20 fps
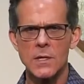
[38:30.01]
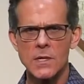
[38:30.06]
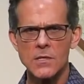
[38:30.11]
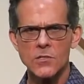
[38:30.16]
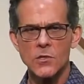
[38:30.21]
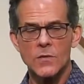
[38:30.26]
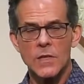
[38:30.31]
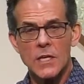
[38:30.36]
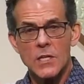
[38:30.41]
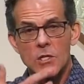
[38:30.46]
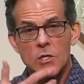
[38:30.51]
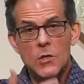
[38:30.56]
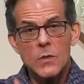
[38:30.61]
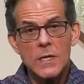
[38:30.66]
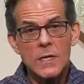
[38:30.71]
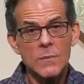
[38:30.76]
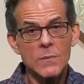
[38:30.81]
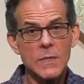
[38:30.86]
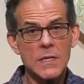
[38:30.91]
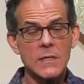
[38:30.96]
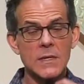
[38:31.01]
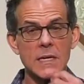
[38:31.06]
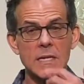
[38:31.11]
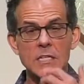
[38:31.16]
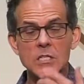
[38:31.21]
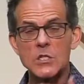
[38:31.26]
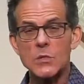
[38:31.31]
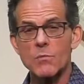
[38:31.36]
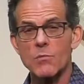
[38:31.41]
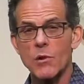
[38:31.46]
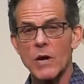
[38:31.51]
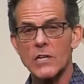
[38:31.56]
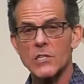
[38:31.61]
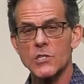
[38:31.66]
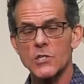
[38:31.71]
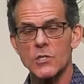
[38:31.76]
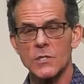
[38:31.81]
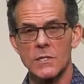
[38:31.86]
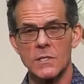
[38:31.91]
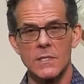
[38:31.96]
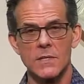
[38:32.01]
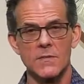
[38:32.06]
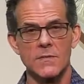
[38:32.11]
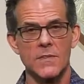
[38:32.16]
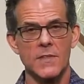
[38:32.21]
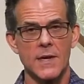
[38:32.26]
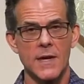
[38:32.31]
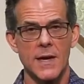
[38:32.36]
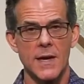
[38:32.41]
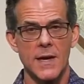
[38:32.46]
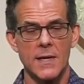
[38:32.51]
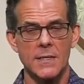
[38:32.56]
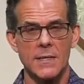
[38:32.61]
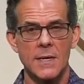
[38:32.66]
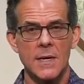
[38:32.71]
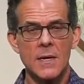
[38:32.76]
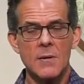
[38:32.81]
so that you can be an expression of that.